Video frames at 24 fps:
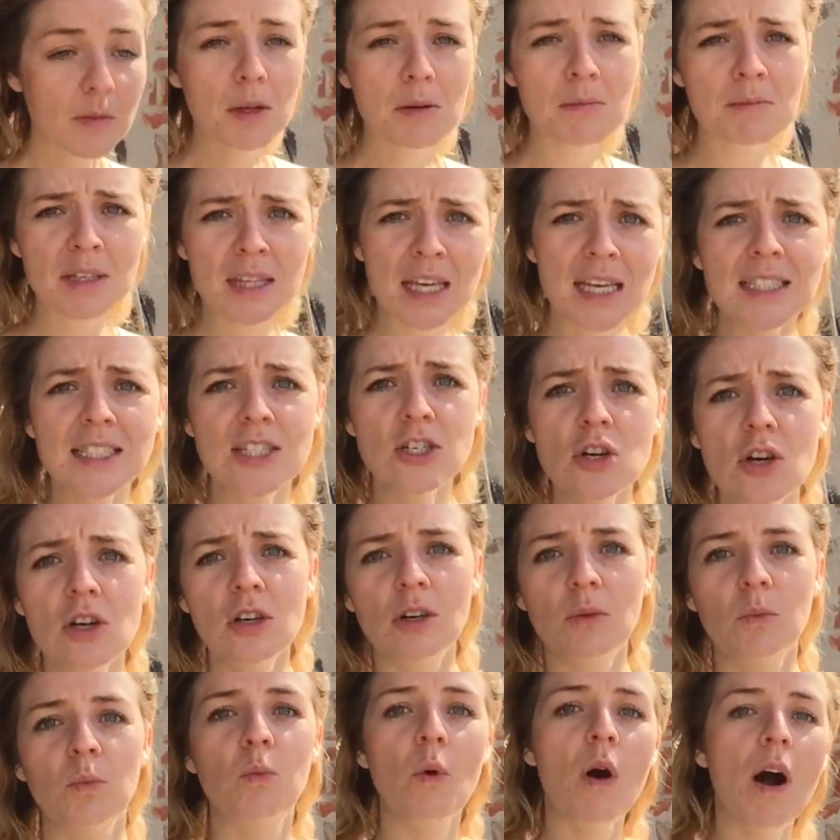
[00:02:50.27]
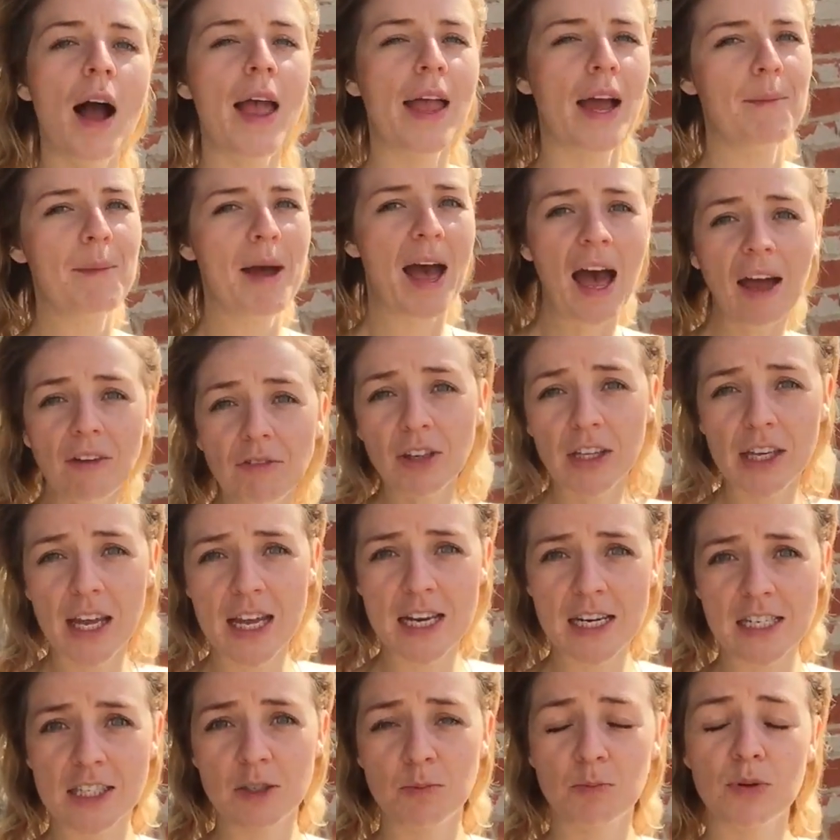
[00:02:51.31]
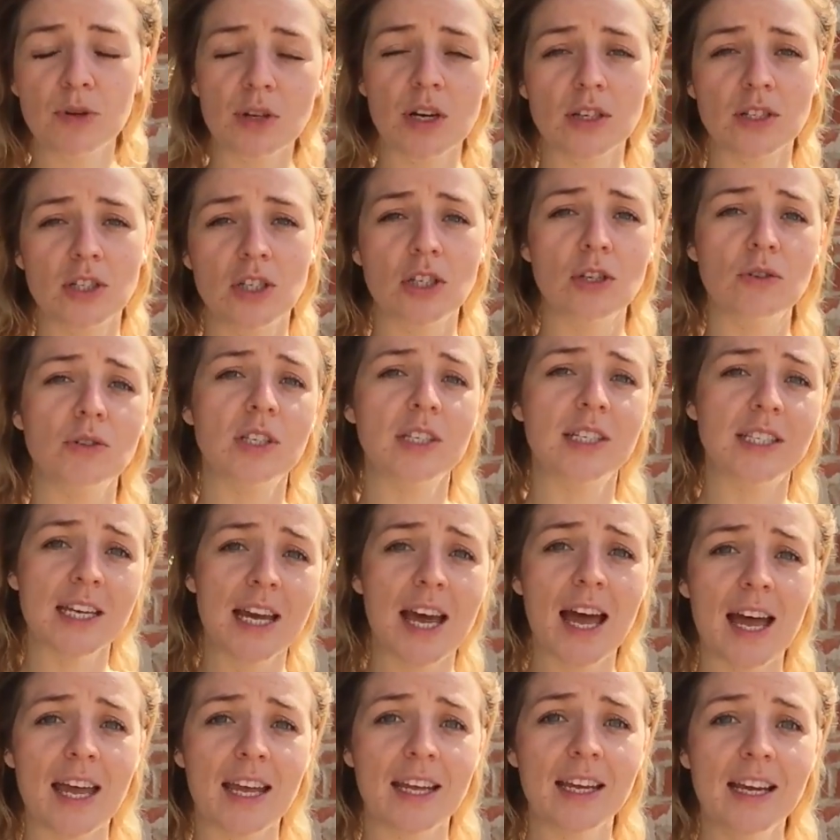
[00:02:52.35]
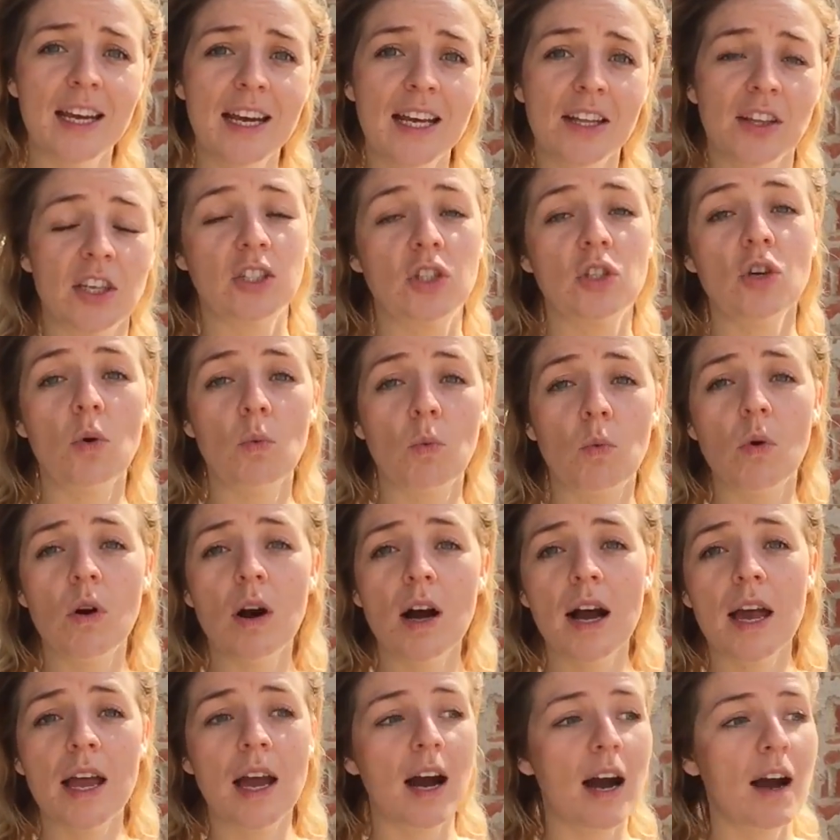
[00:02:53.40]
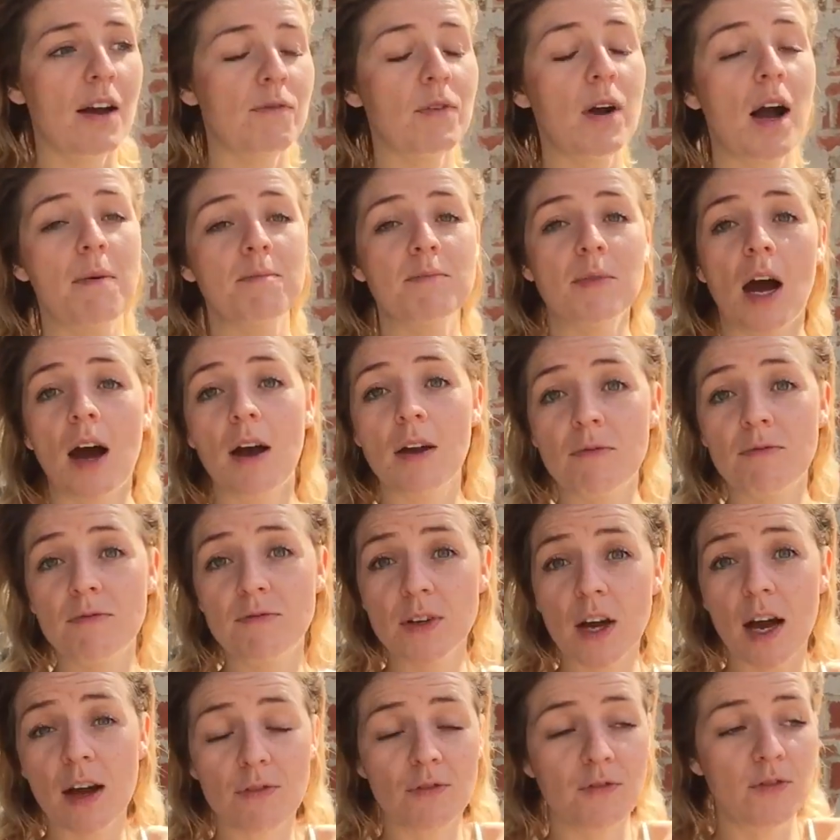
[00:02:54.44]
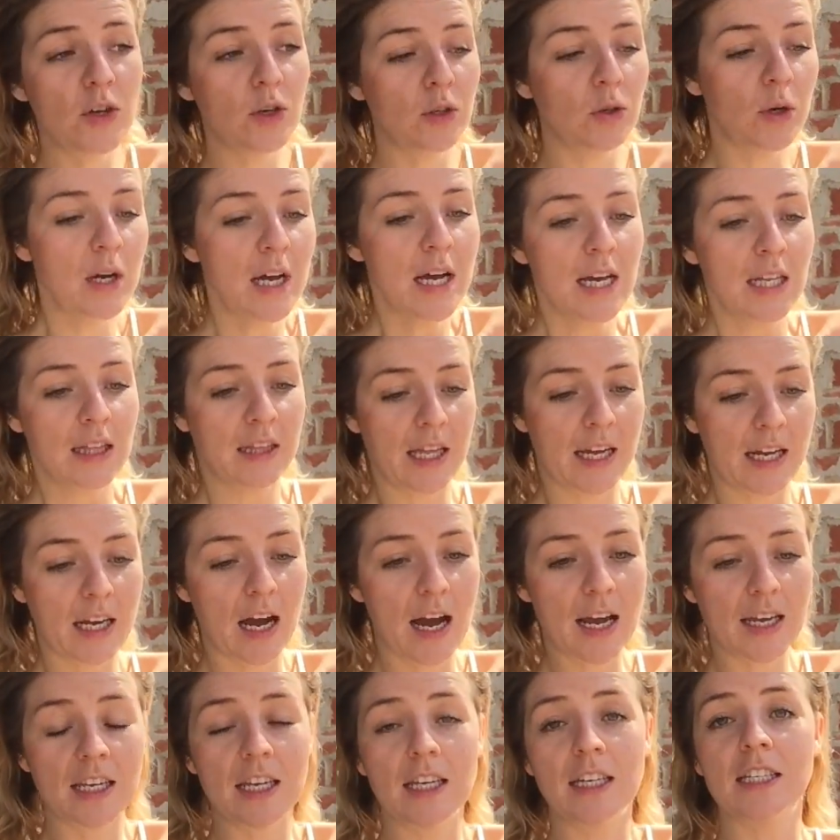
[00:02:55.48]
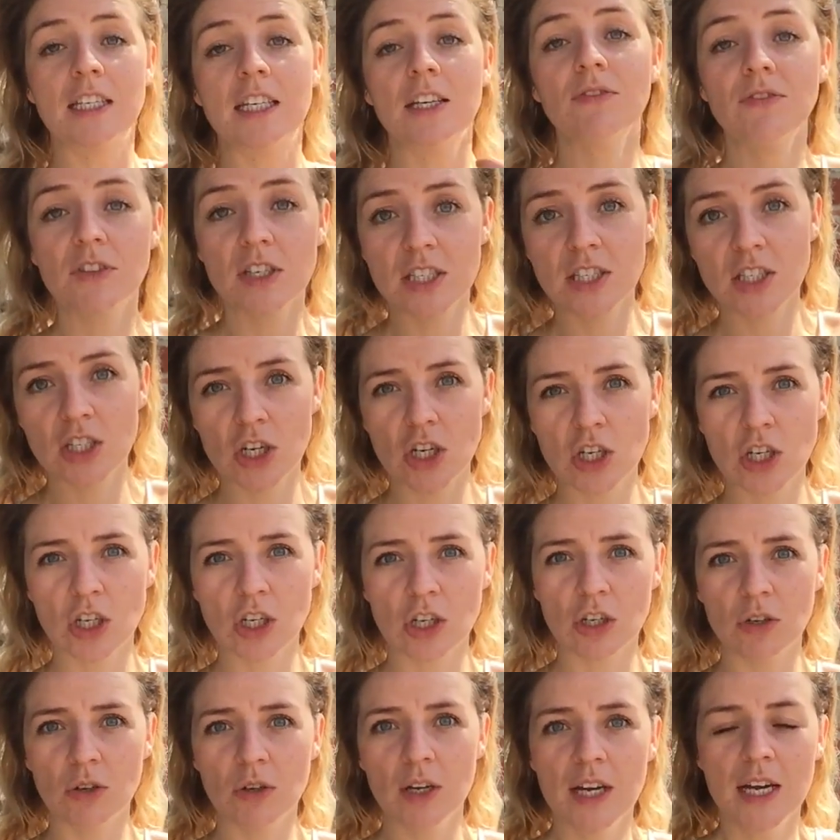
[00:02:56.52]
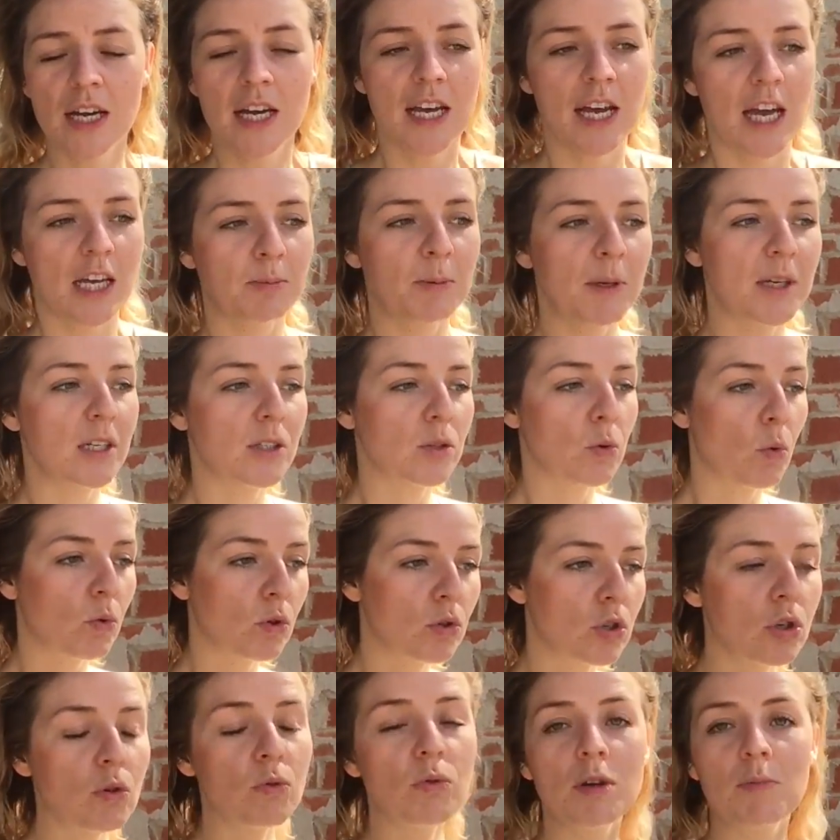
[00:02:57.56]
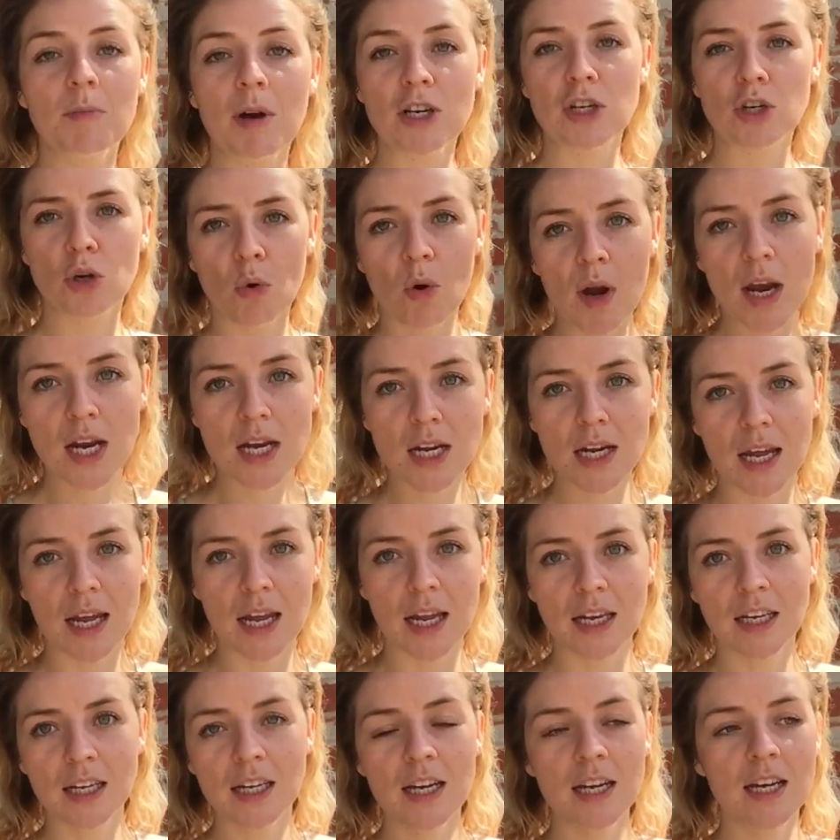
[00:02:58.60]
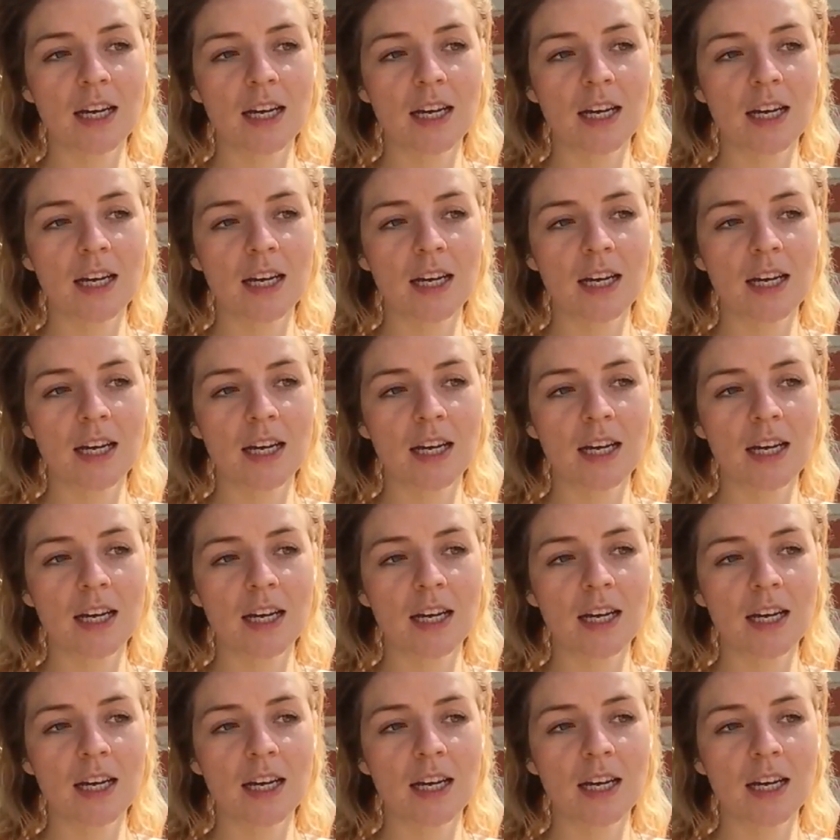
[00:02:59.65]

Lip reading: But that's not why I'm advocating this product to you today. That's not why I feel like I can give this to you. It's because during my training,